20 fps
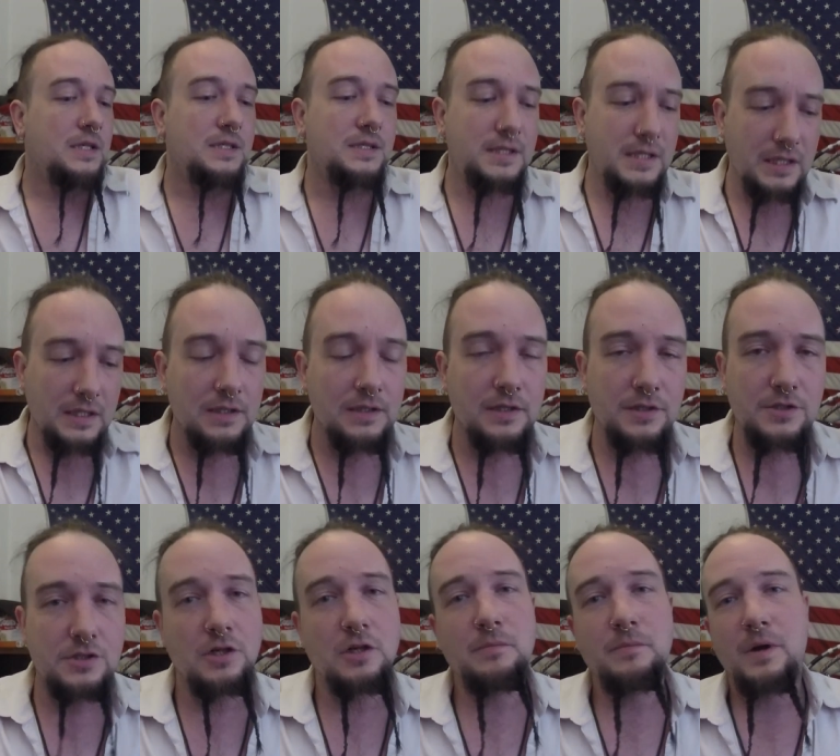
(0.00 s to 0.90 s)

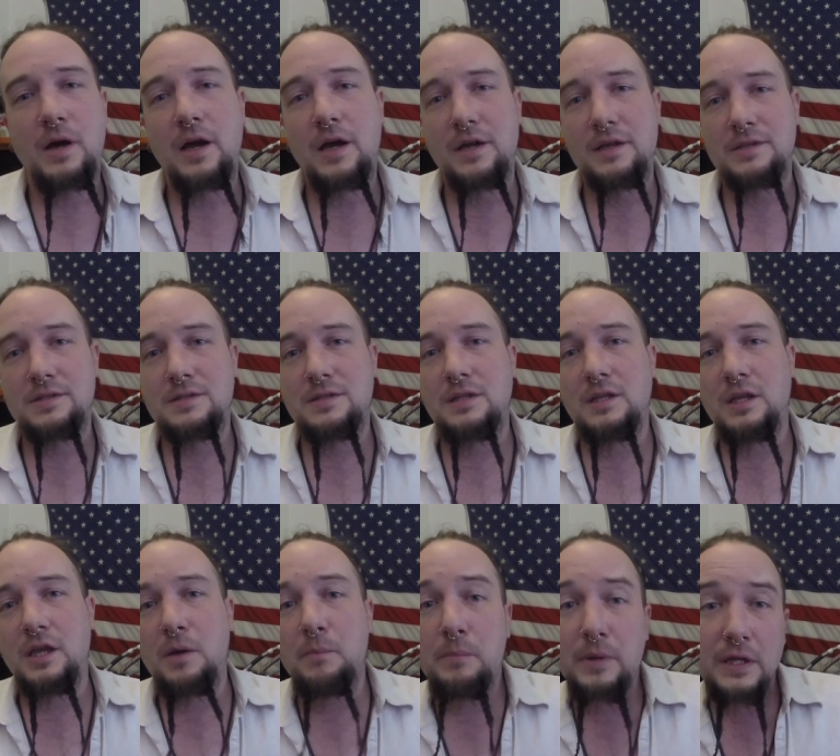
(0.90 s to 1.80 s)
delegitimized
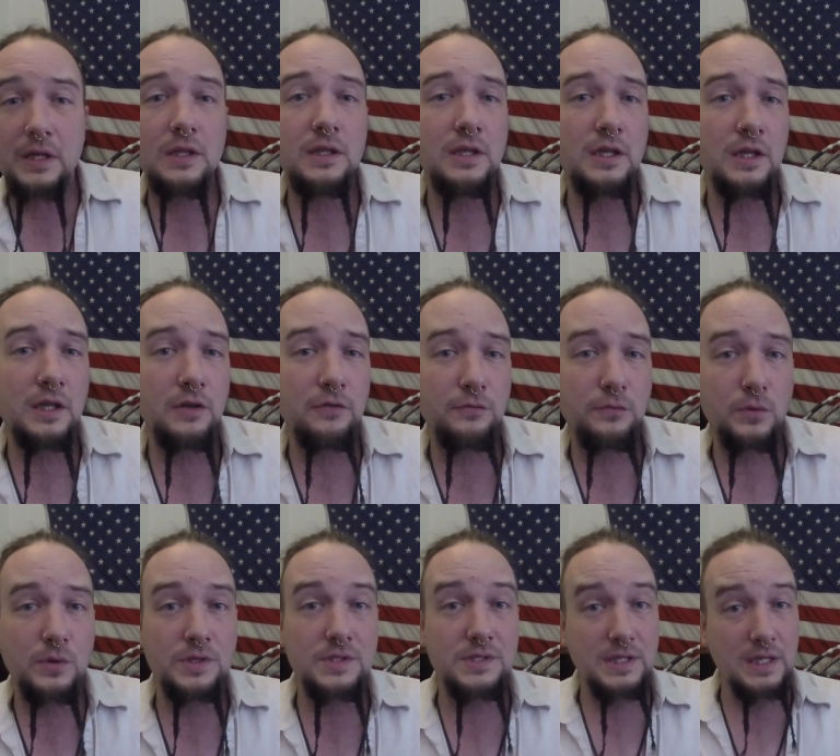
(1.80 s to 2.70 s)
the ability
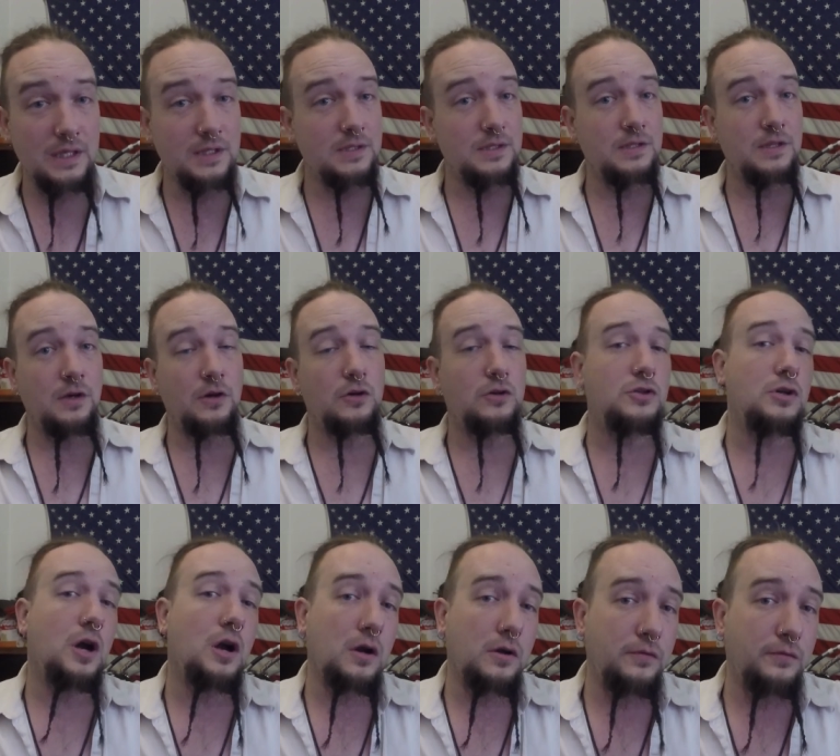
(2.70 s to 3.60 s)
for states that are
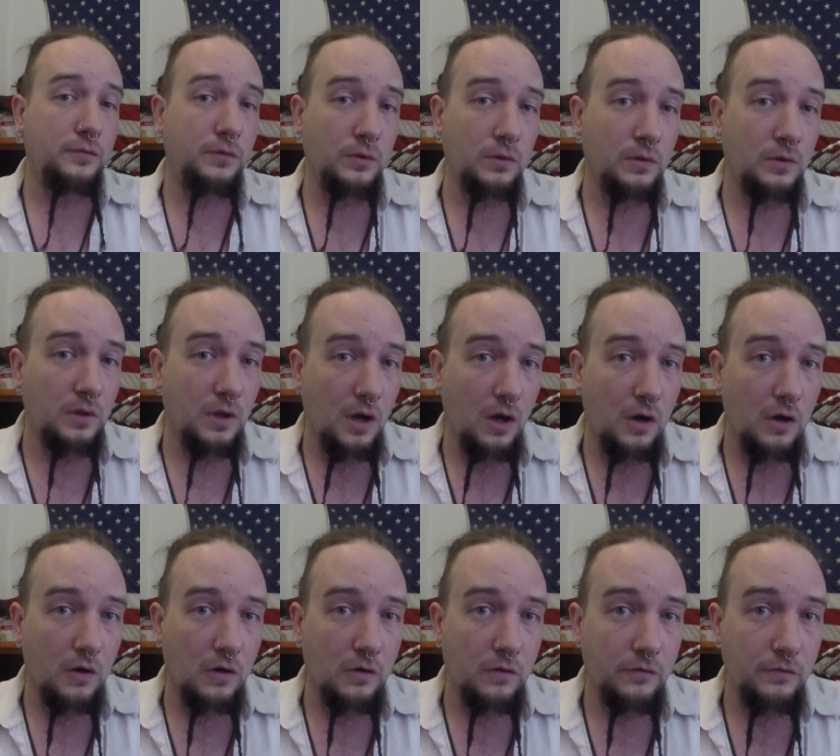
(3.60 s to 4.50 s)
chock full
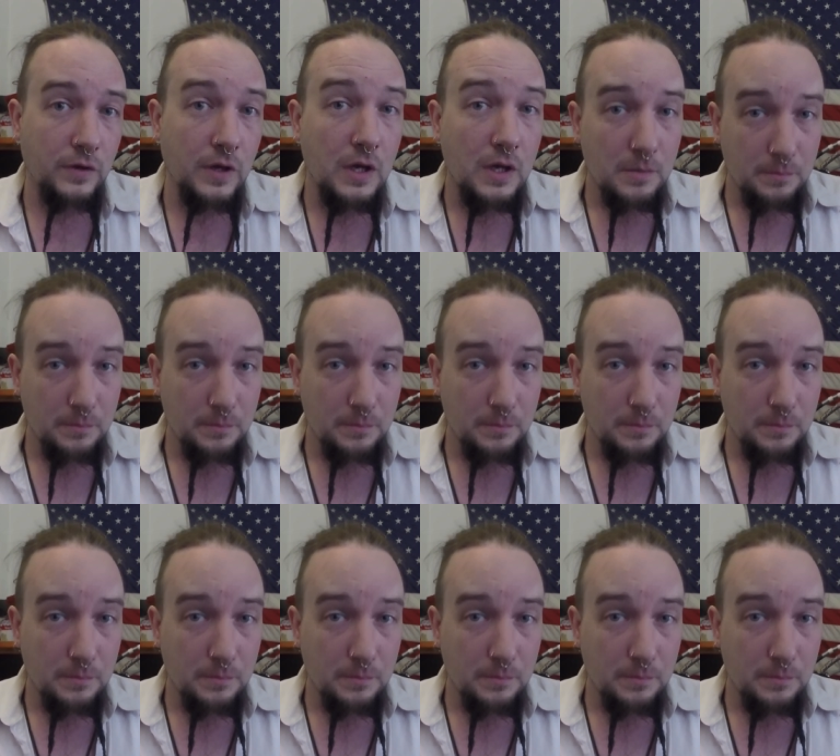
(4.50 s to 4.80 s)
of